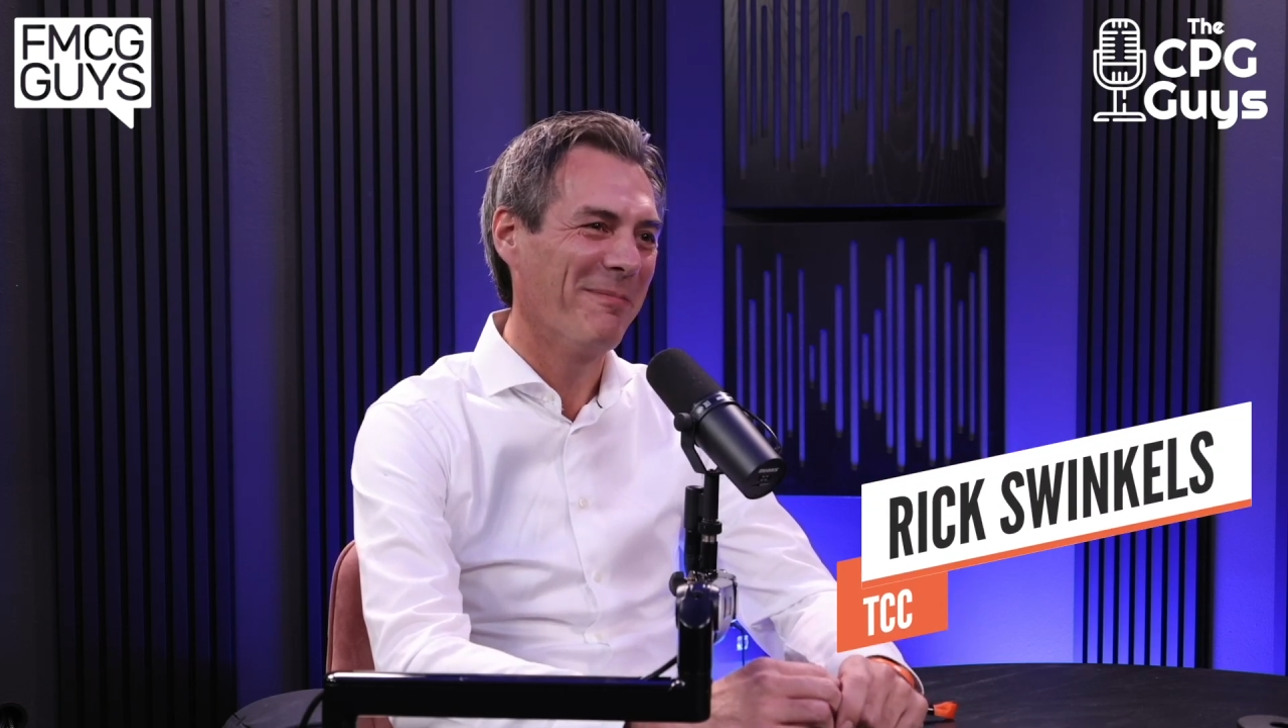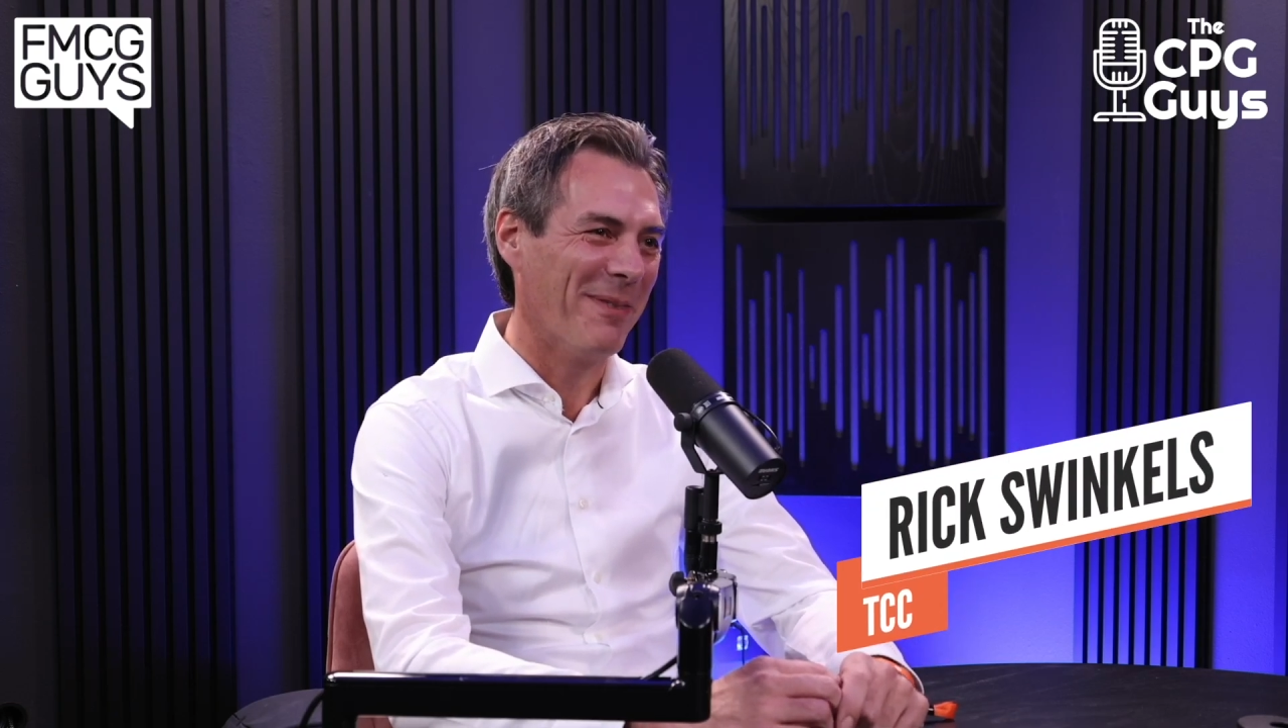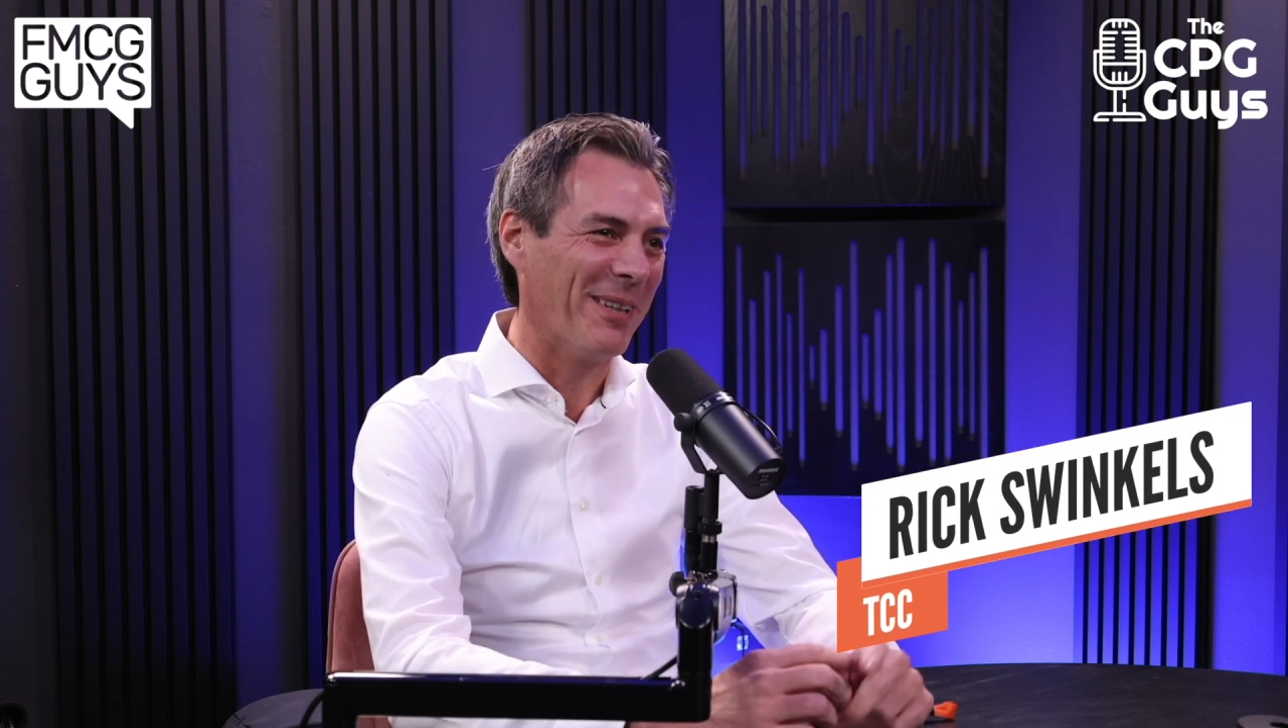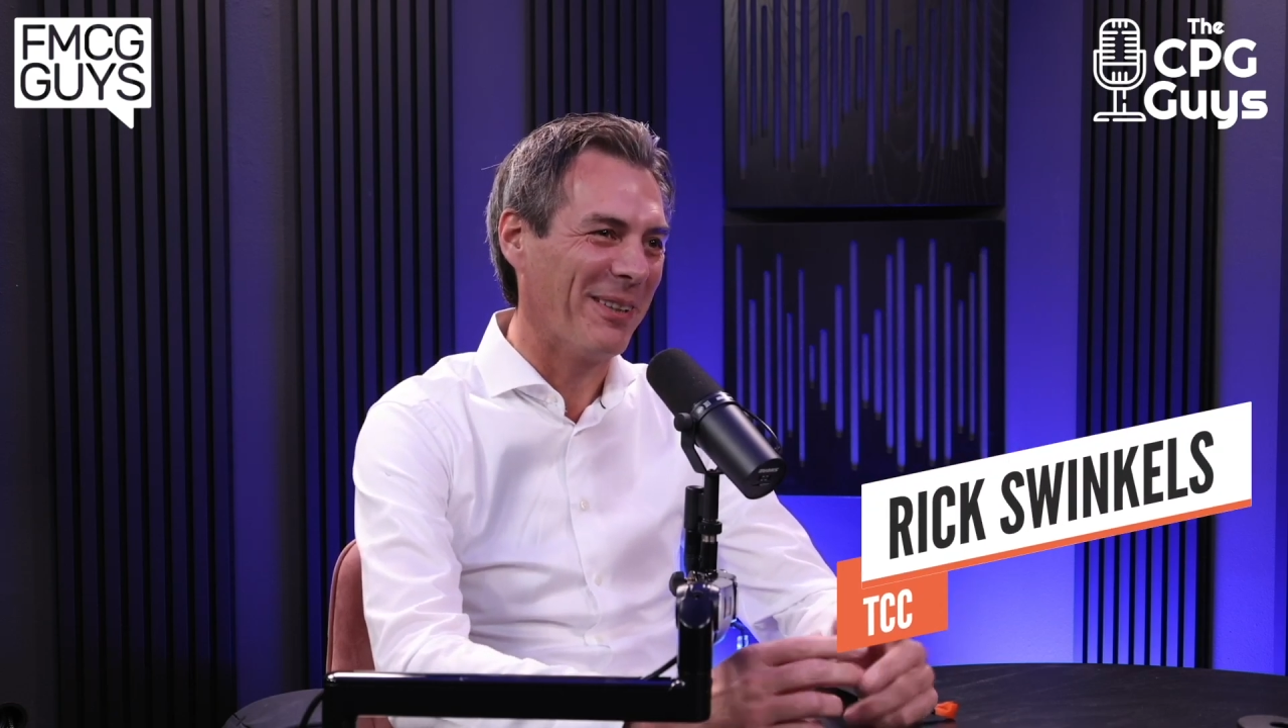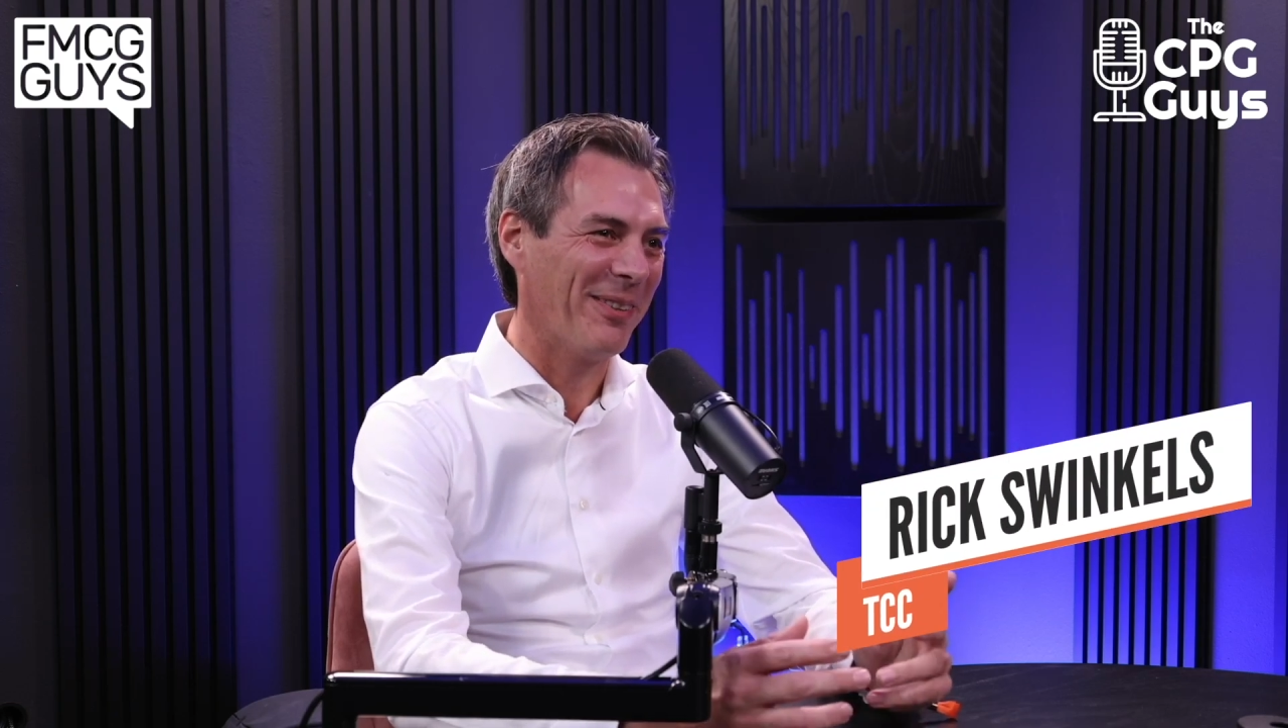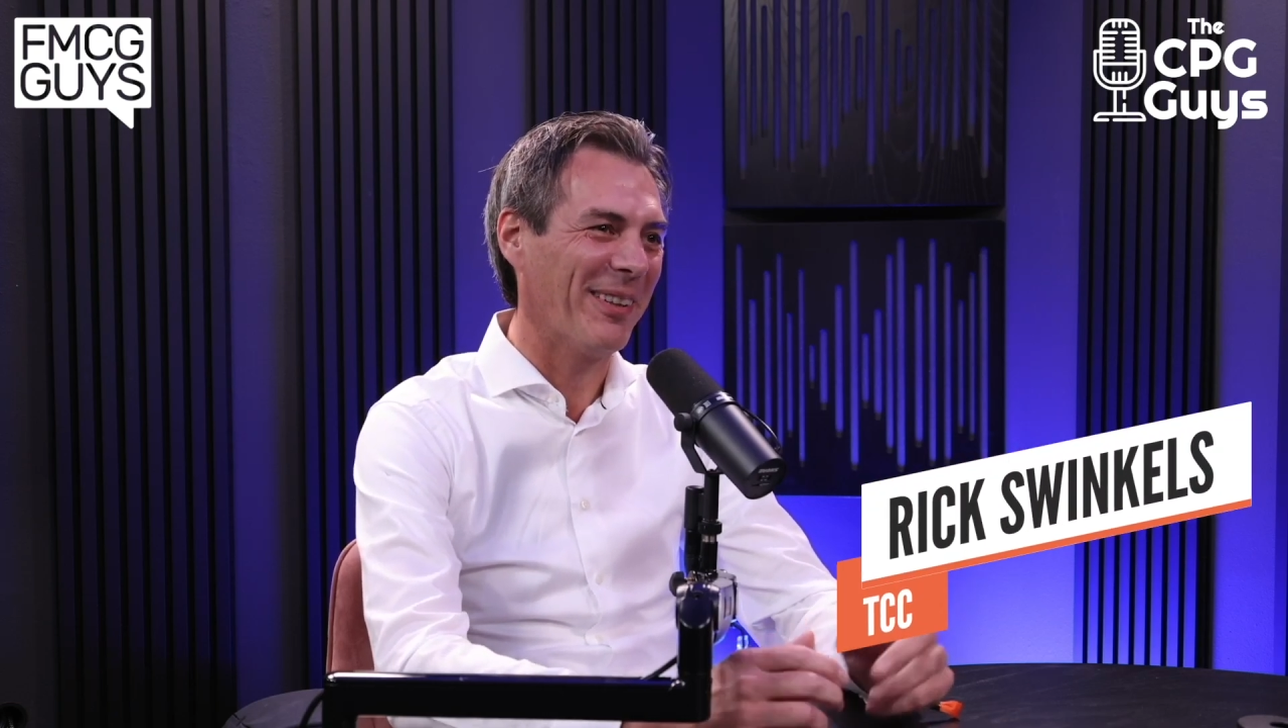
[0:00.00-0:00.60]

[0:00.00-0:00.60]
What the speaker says: But it's